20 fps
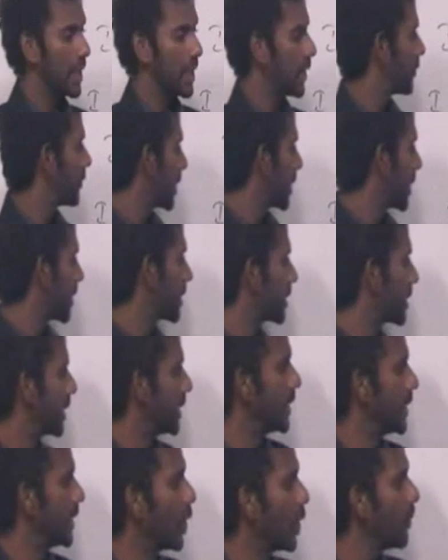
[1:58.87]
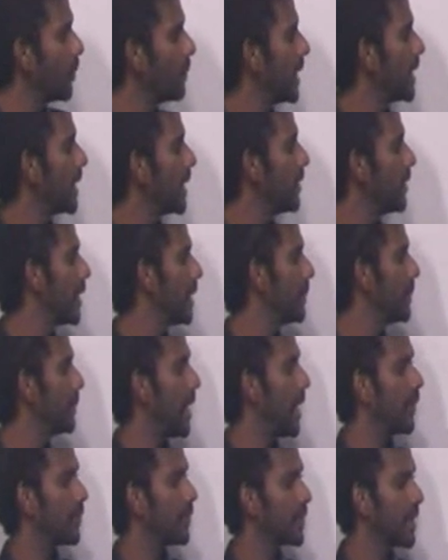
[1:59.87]
If there is no main verb
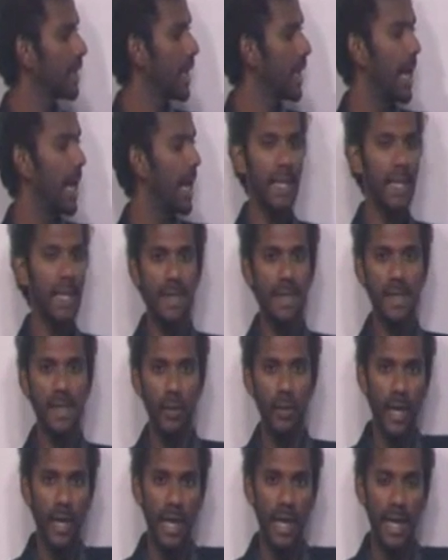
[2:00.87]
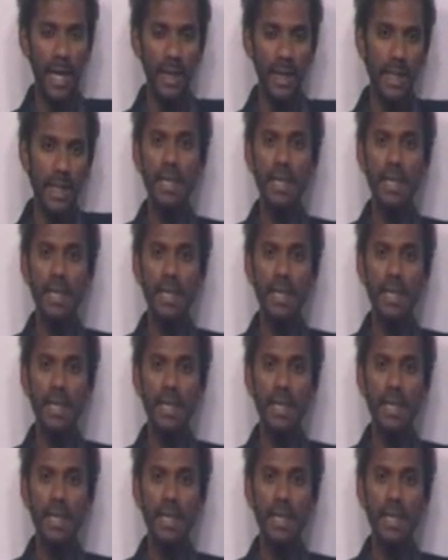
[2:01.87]
after has, have, or had,